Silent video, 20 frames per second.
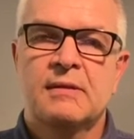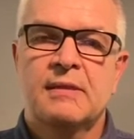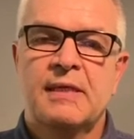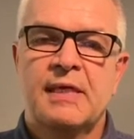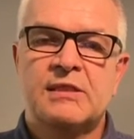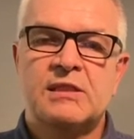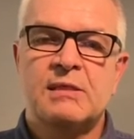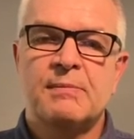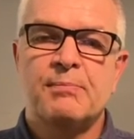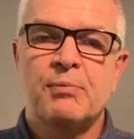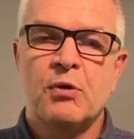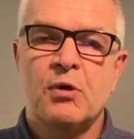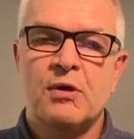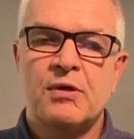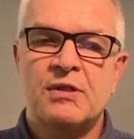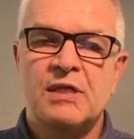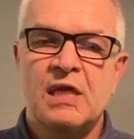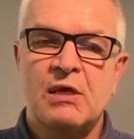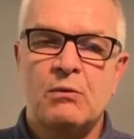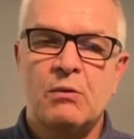It's
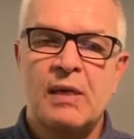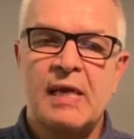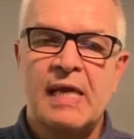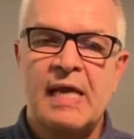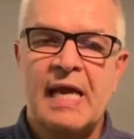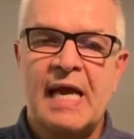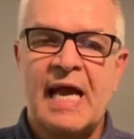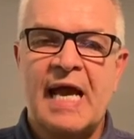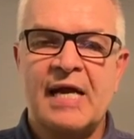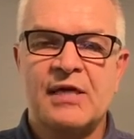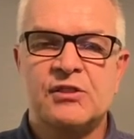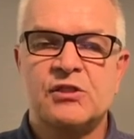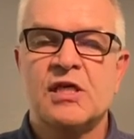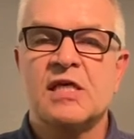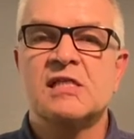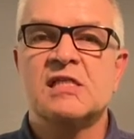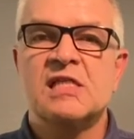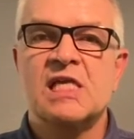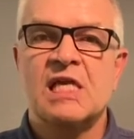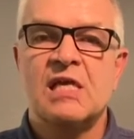important that we act
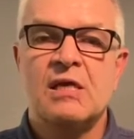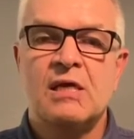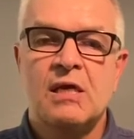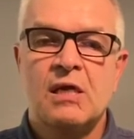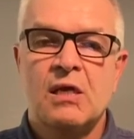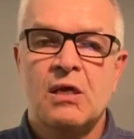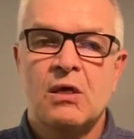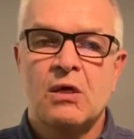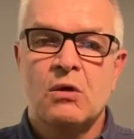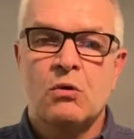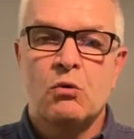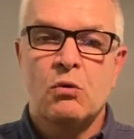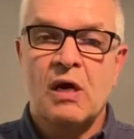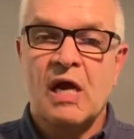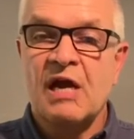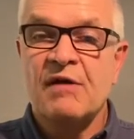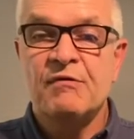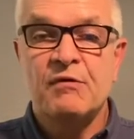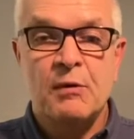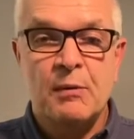justly
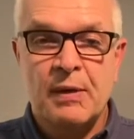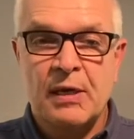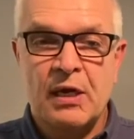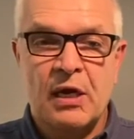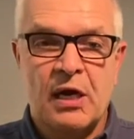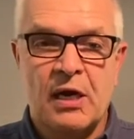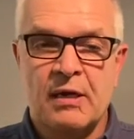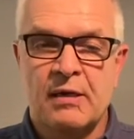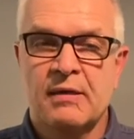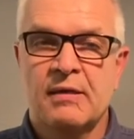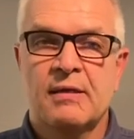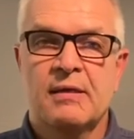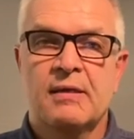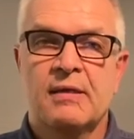wherever we are,